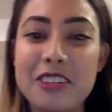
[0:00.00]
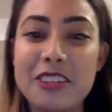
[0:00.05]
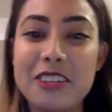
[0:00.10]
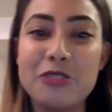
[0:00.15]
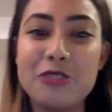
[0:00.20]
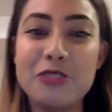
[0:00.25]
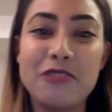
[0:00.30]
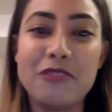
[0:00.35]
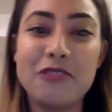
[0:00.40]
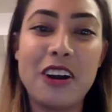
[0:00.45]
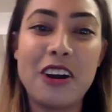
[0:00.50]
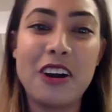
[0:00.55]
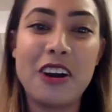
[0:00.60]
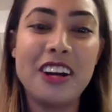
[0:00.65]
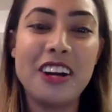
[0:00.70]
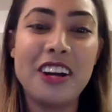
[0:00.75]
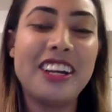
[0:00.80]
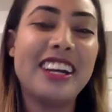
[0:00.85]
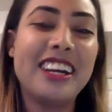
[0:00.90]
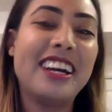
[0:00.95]
not too
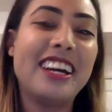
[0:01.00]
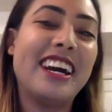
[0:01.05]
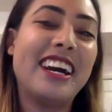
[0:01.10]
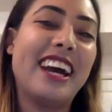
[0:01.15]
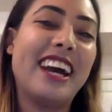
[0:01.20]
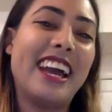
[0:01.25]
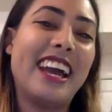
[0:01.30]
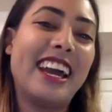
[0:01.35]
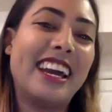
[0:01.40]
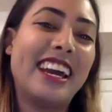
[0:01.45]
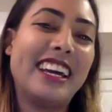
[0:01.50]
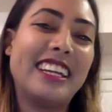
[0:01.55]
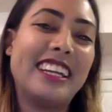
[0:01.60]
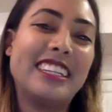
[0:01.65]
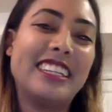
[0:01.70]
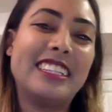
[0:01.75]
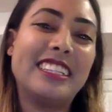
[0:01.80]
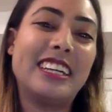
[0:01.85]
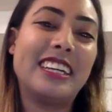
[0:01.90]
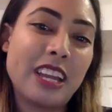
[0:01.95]
far,
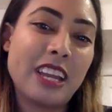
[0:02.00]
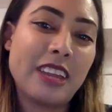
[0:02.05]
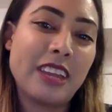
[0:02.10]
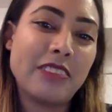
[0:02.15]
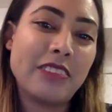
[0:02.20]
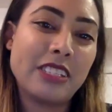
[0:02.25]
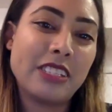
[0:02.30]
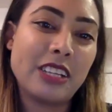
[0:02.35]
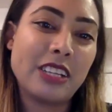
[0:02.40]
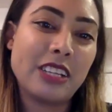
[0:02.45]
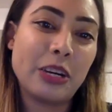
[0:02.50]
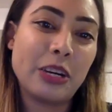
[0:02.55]
and um,